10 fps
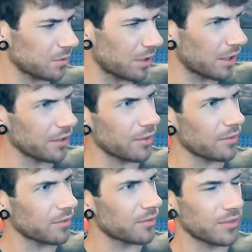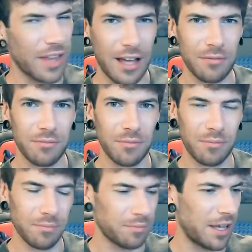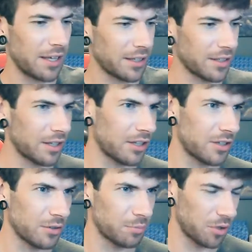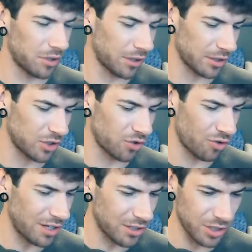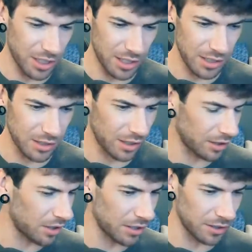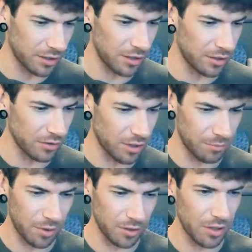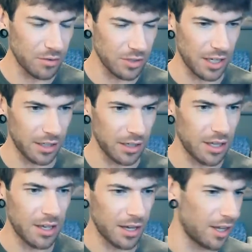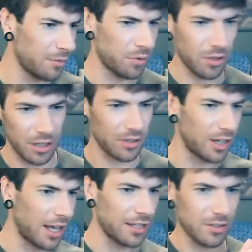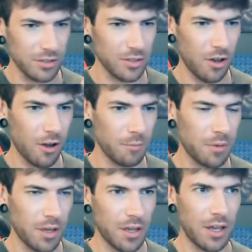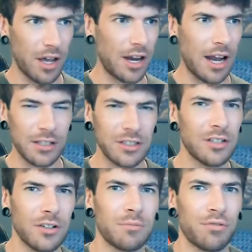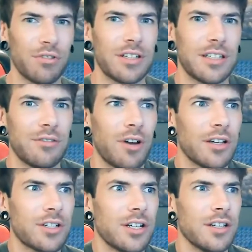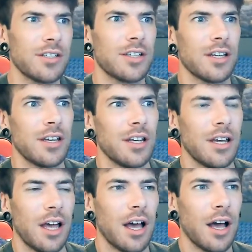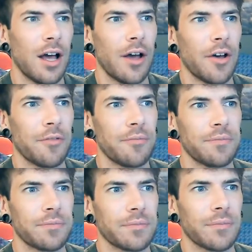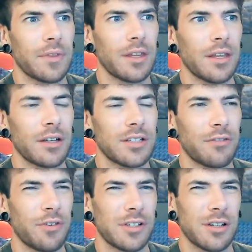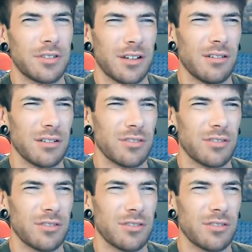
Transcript: were like that big, and then she was putting like string cheese, like cutting those up, putting those in, and then put like the layers on top, and it actually looked pretty righteous. Because at first I was like, oh,